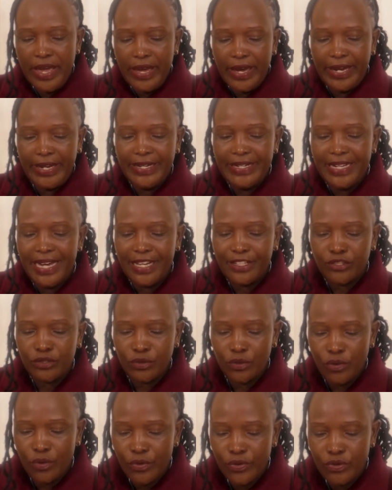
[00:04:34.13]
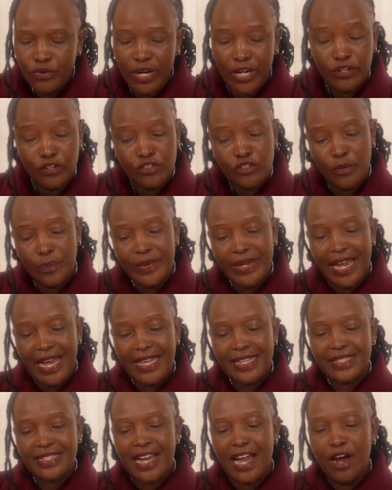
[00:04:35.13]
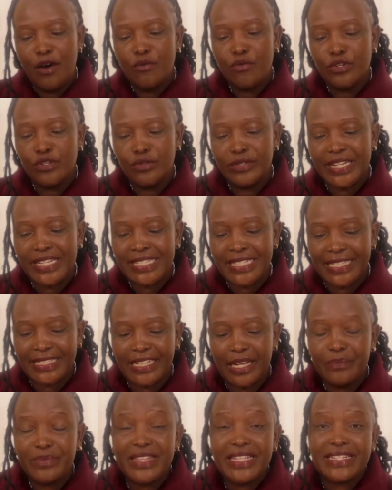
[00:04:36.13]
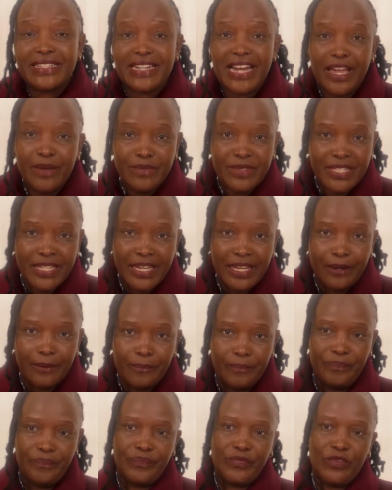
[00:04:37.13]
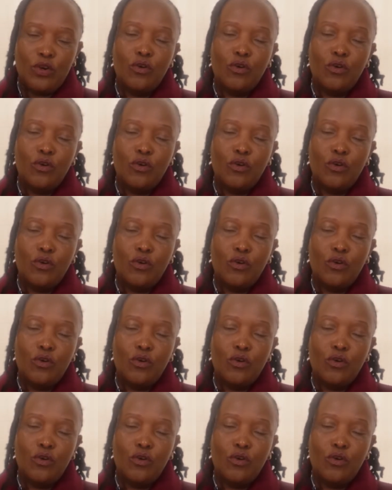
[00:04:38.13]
And so you can also be asked, how would you describe the rhyme scheme?